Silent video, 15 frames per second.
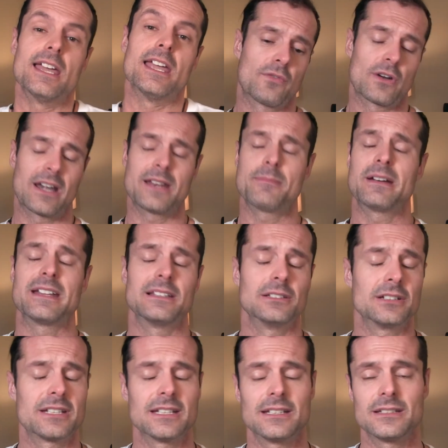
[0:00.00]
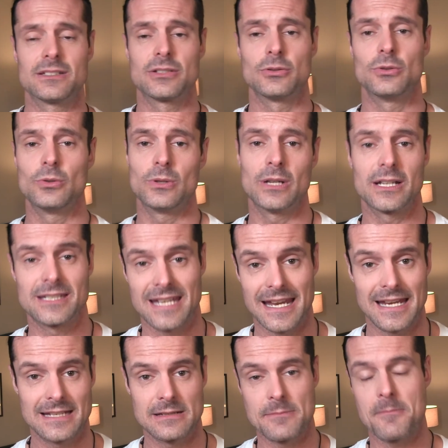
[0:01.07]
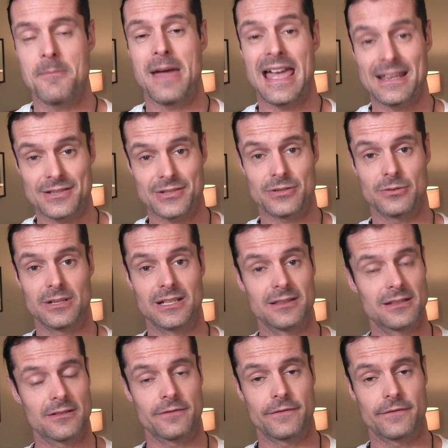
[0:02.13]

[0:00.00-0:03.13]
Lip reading: For anybody looking to attain mastery in their